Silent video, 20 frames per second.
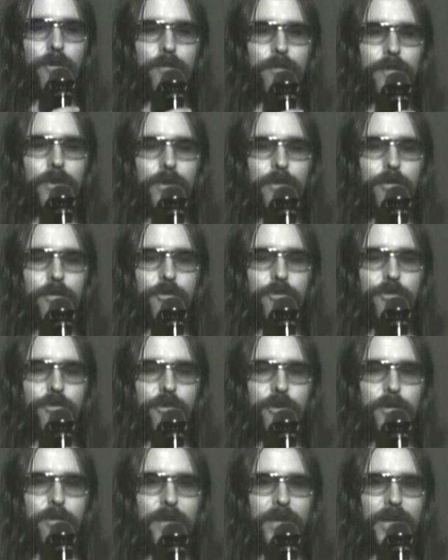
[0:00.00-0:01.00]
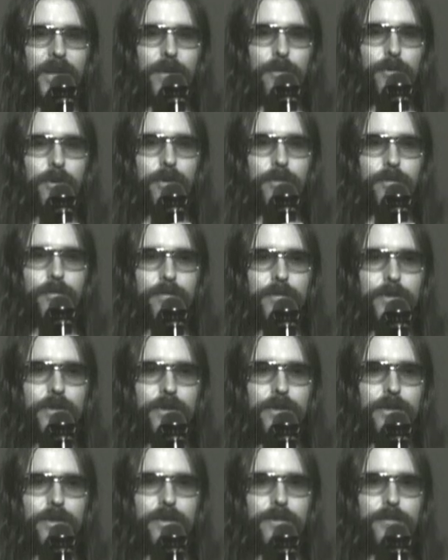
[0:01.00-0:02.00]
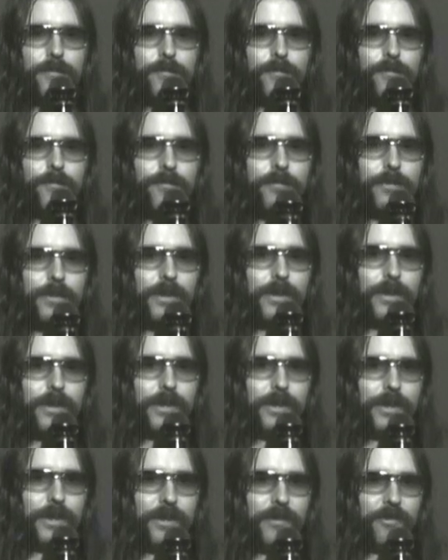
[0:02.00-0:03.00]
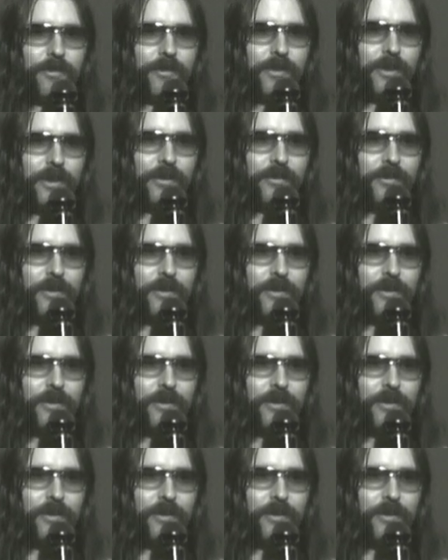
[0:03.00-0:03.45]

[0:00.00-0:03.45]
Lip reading: Vidicon tube camera. Yes, these